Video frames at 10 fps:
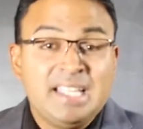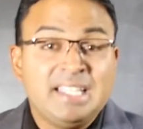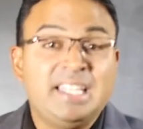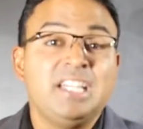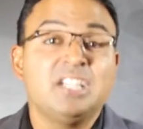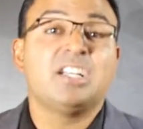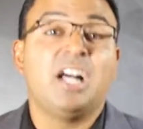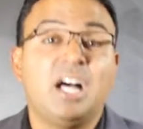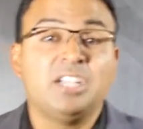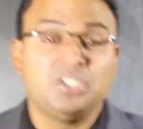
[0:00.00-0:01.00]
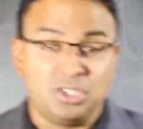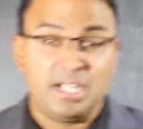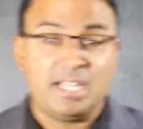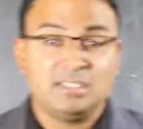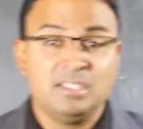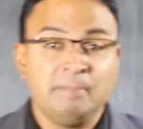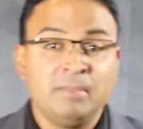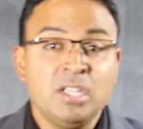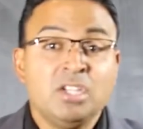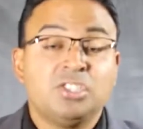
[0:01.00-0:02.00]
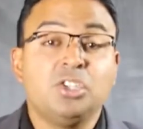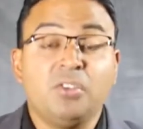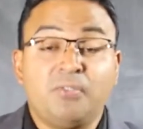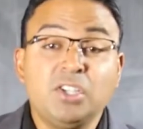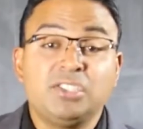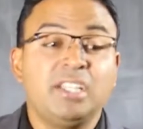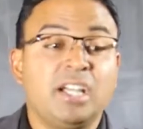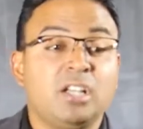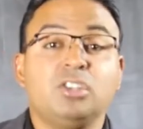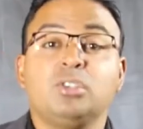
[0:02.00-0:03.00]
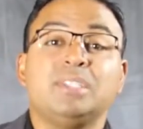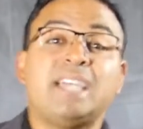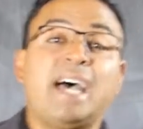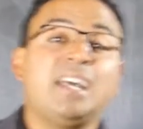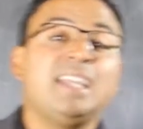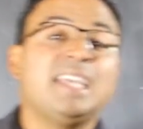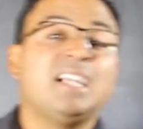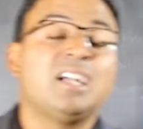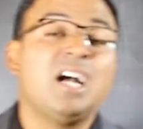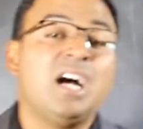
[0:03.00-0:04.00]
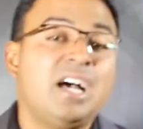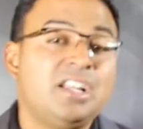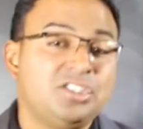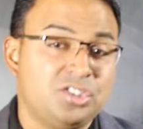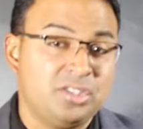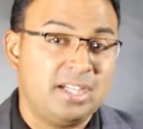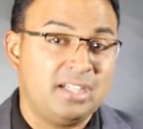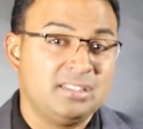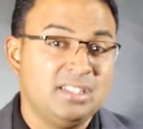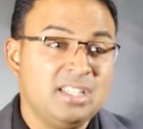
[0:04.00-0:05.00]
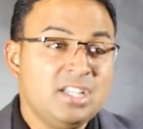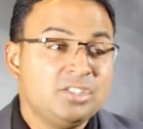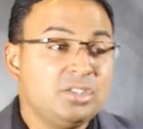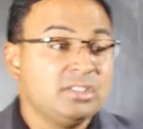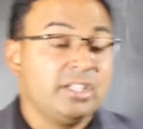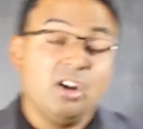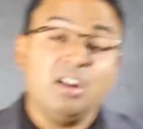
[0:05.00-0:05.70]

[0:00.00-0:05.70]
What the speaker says: getting a contract. So the first thing I learned was how to get a contract. So I was like, all